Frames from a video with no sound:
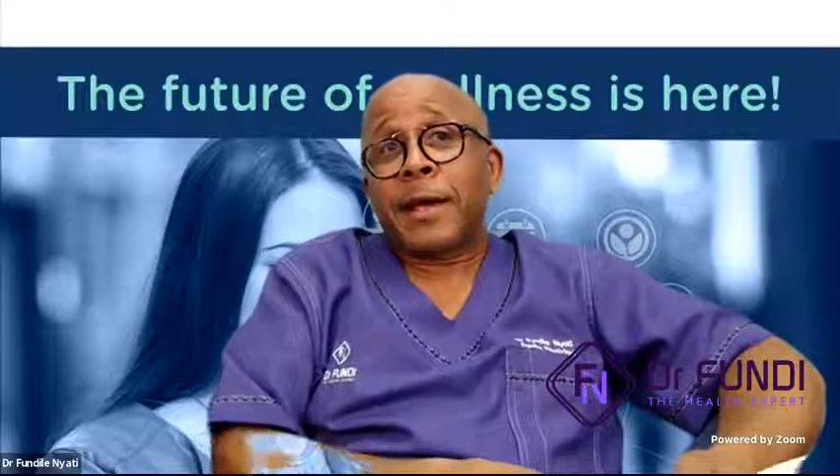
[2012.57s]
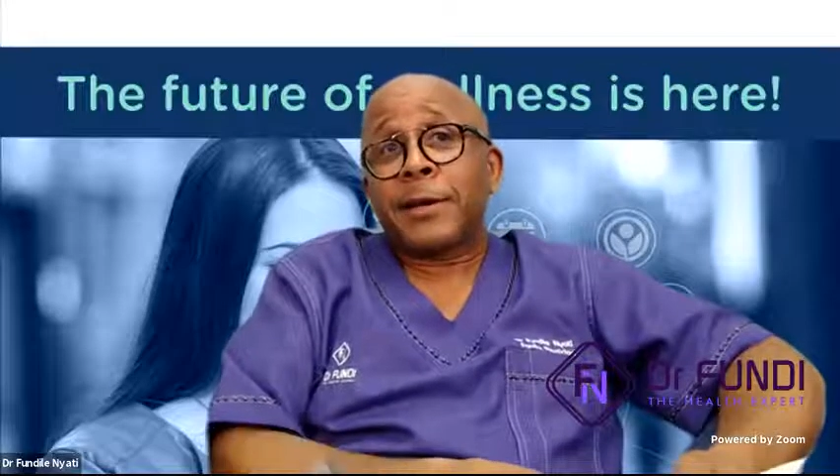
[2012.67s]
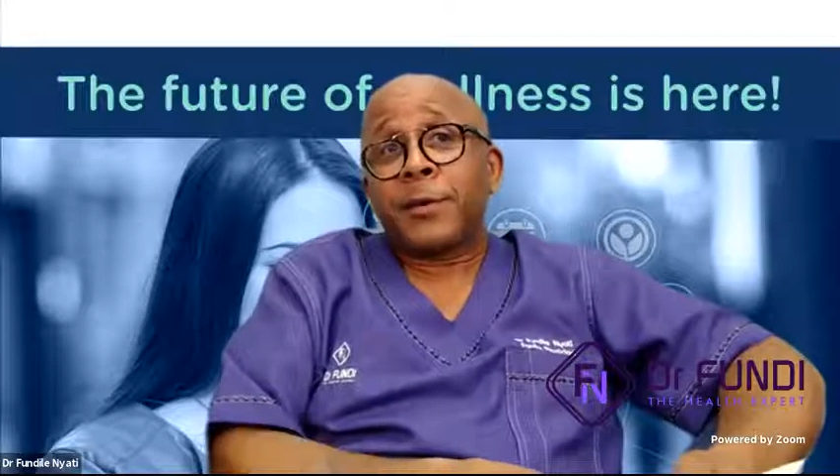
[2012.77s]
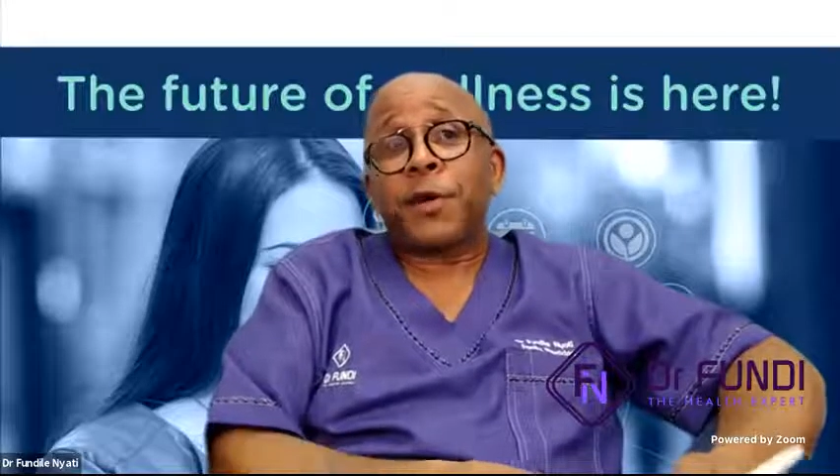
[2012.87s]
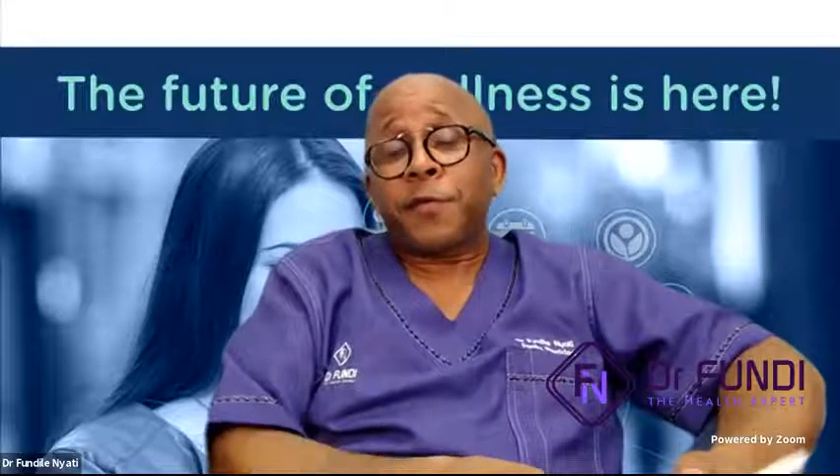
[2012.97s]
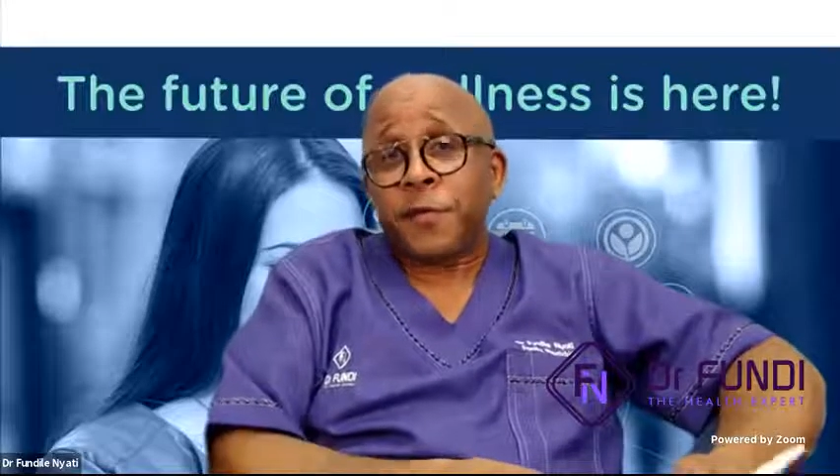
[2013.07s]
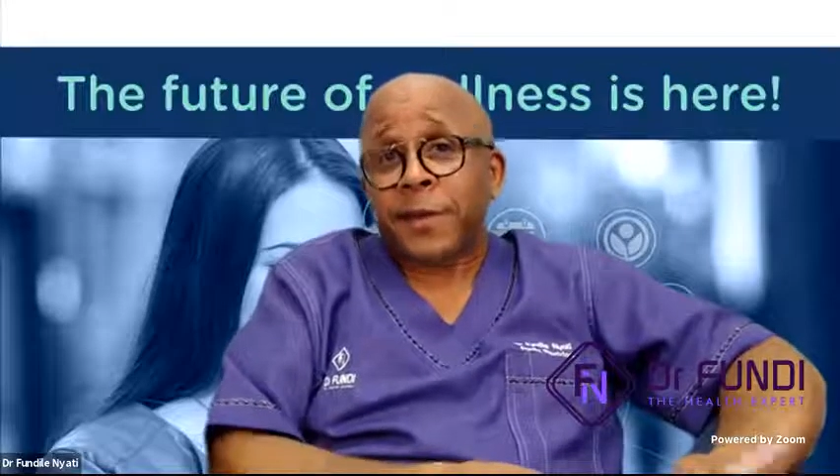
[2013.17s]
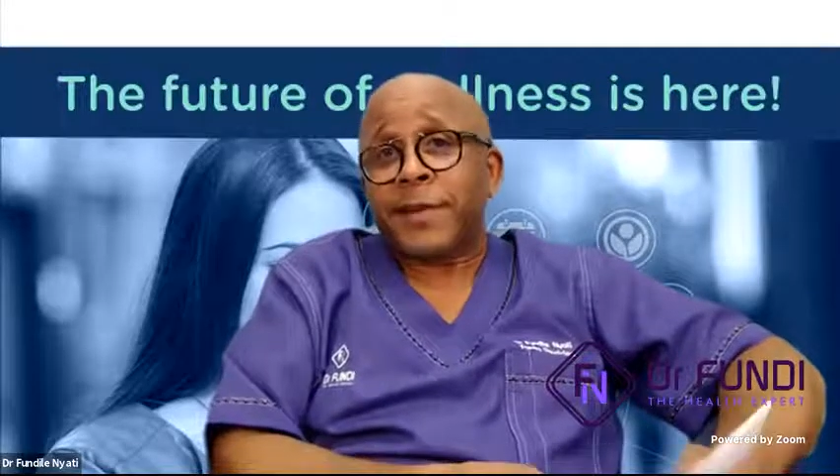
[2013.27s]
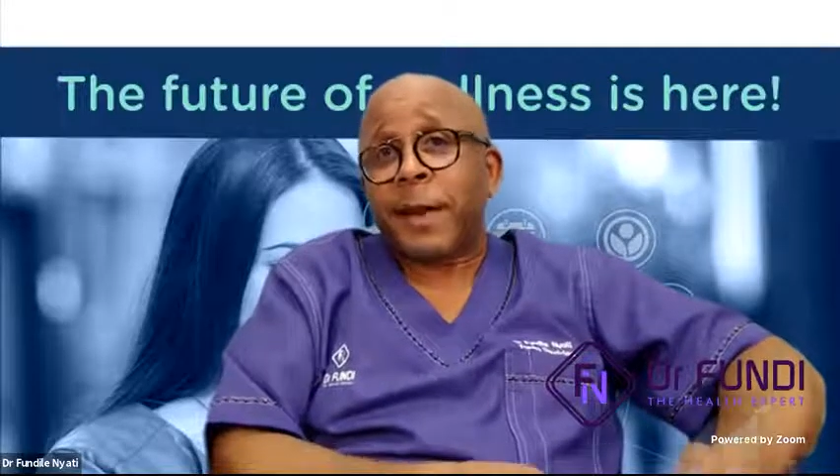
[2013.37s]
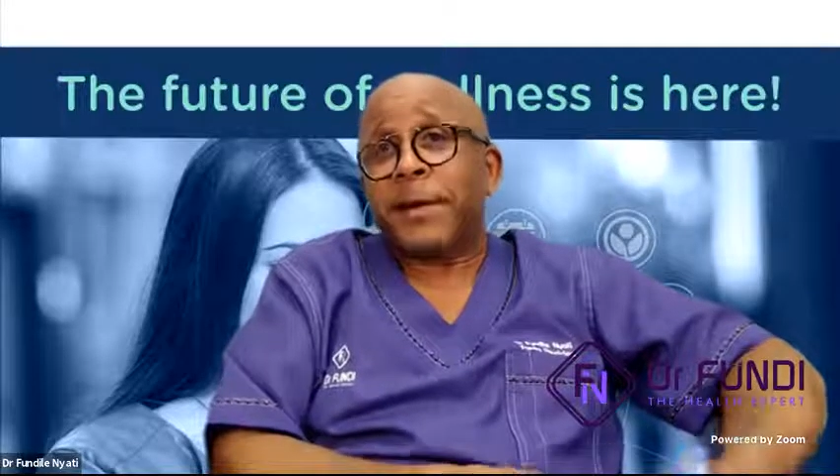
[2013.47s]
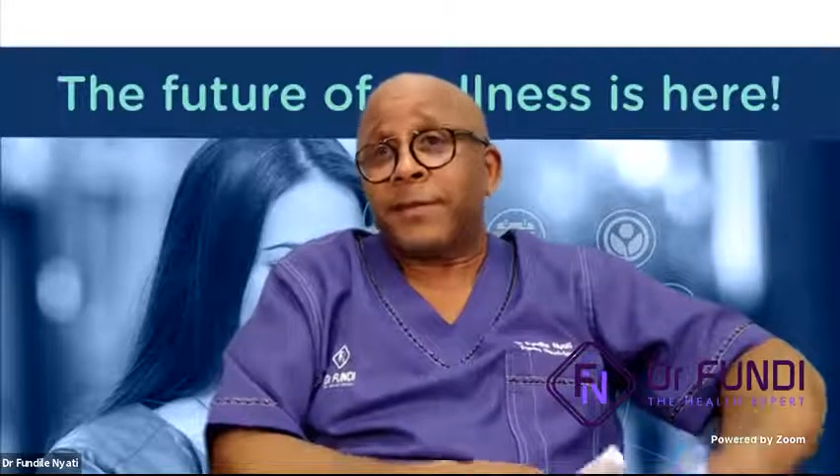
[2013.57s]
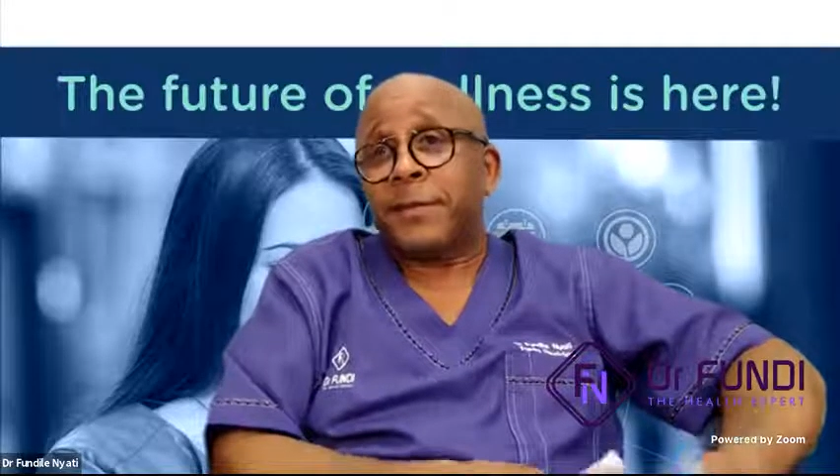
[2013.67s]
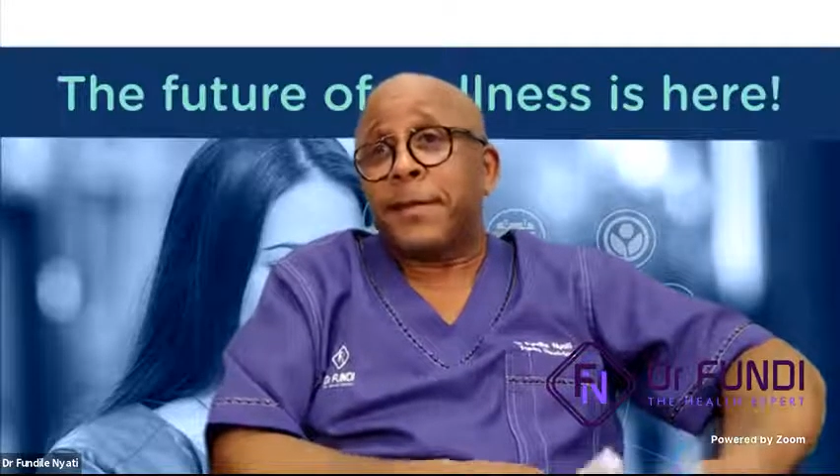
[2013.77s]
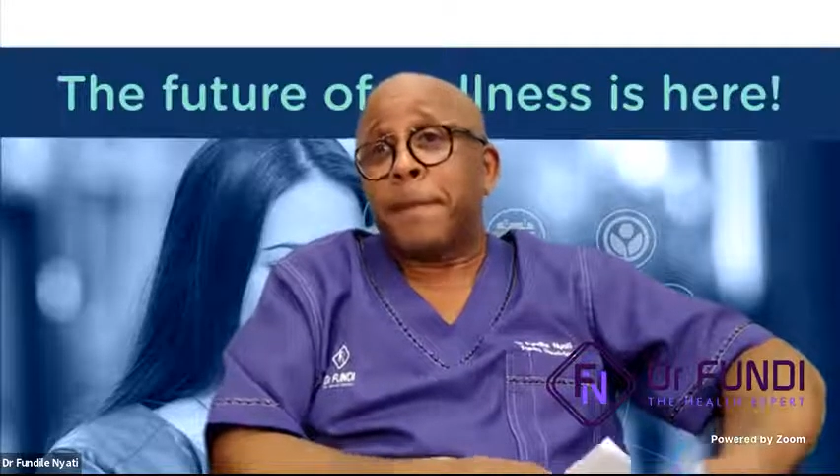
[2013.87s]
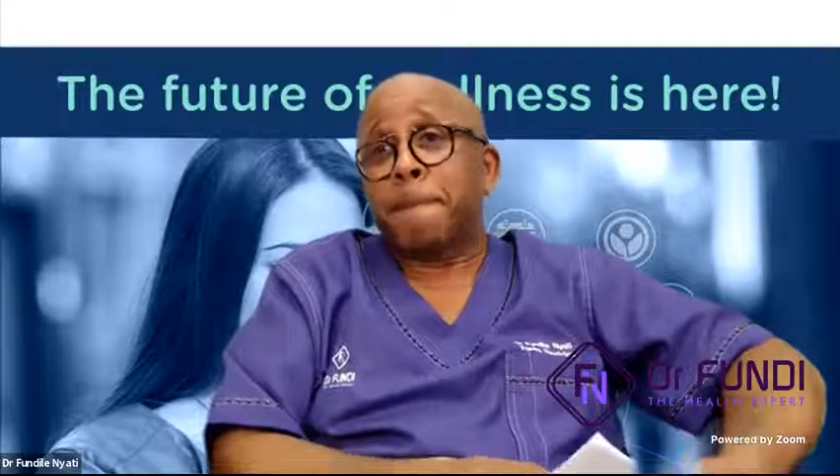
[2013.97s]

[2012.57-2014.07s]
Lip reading: it was the first time I see